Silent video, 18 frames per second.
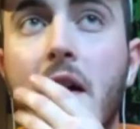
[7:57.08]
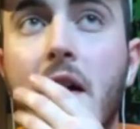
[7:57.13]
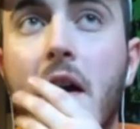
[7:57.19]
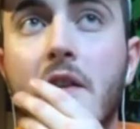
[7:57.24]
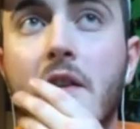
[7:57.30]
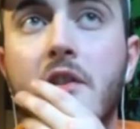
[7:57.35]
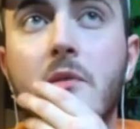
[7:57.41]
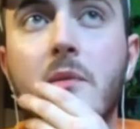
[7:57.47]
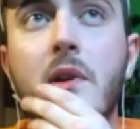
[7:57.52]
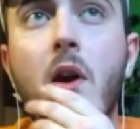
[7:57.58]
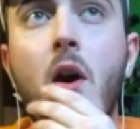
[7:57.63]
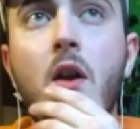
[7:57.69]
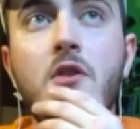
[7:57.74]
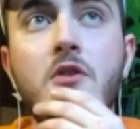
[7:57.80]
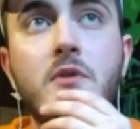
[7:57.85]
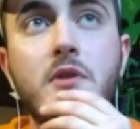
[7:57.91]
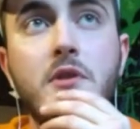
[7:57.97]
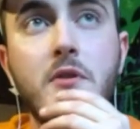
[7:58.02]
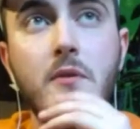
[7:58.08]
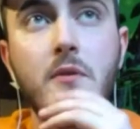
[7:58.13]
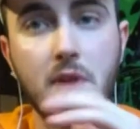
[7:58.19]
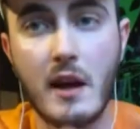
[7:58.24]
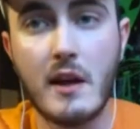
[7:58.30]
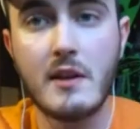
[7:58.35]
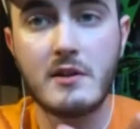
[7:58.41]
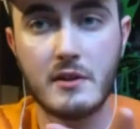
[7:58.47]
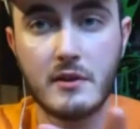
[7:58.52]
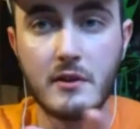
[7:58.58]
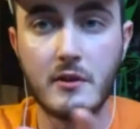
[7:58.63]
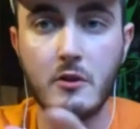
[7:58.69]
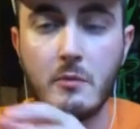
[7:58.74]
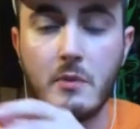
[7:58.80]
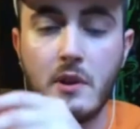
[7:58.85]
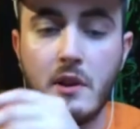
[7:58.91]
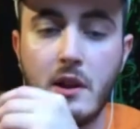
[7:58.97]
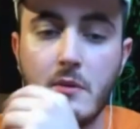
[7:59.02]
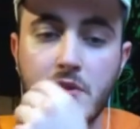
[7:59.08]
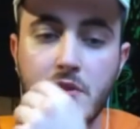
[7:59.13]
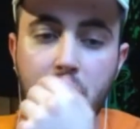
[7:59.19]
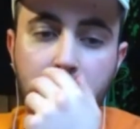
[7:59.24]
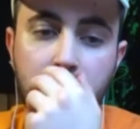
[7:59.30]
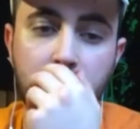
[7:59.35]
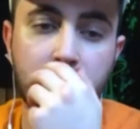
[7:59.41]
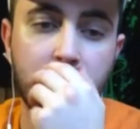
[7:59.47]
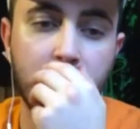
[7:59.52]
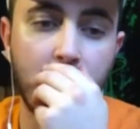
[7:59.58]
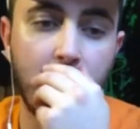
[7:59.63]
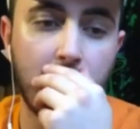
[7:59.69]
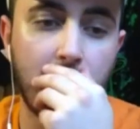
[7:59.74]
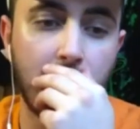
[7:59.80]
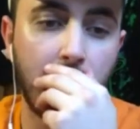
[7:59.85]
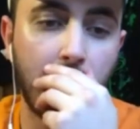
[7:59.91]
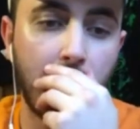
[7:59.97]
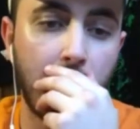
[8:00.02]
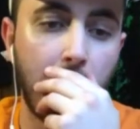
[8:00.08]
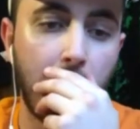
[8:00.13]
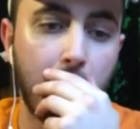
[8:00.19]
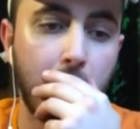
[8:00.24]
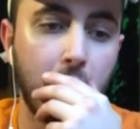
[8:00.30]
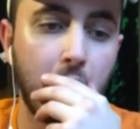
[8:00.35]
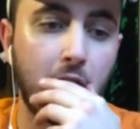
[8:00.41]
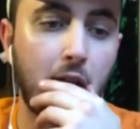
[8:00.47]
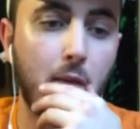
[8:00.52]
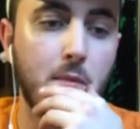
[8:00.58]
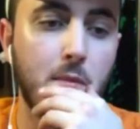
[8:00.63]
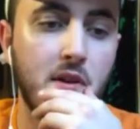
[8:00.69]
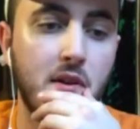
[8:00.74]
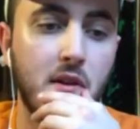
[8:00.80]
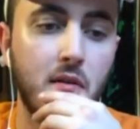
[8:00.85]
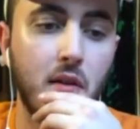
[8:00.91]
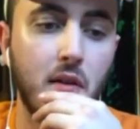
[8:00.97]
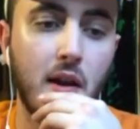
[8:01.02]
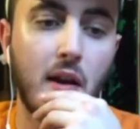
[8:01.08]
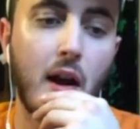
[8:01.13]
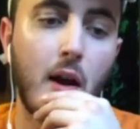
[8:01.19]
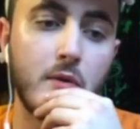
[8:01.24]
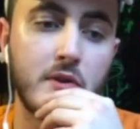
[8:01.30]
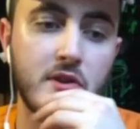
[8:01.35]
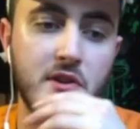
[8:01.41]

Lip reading: to be honest with you, yes, a little bit. It was like just like I feel like I was